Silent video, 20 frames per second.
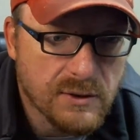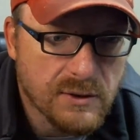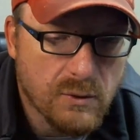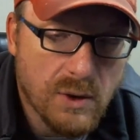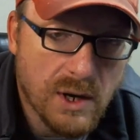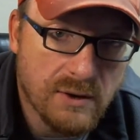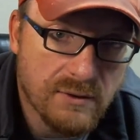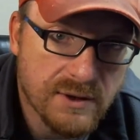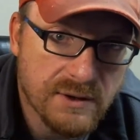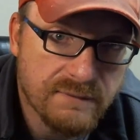the
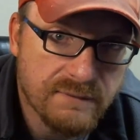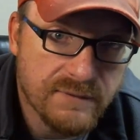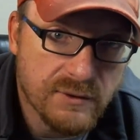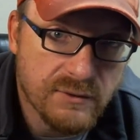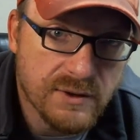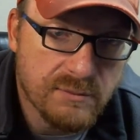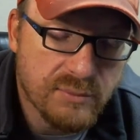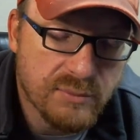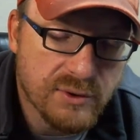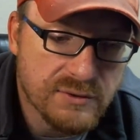quality of
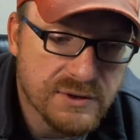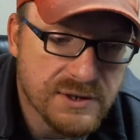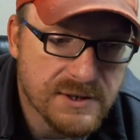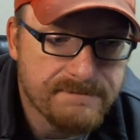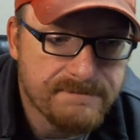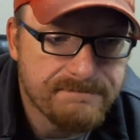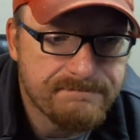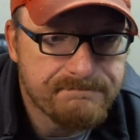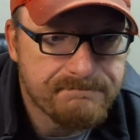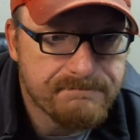food and protein.
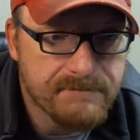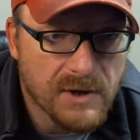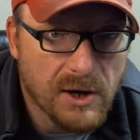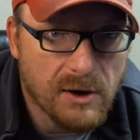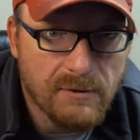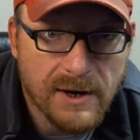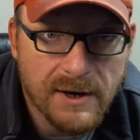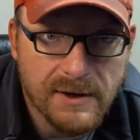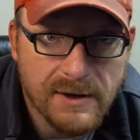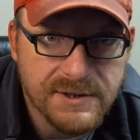
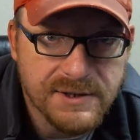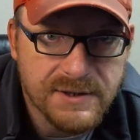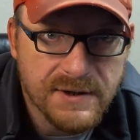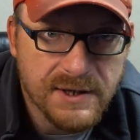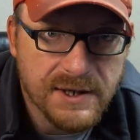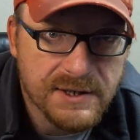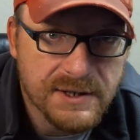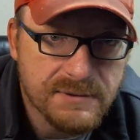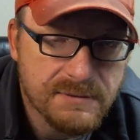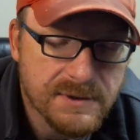All right, I'll see you
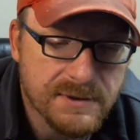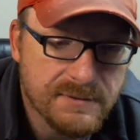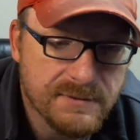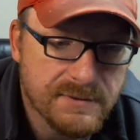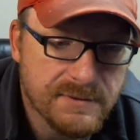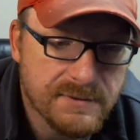in the next one.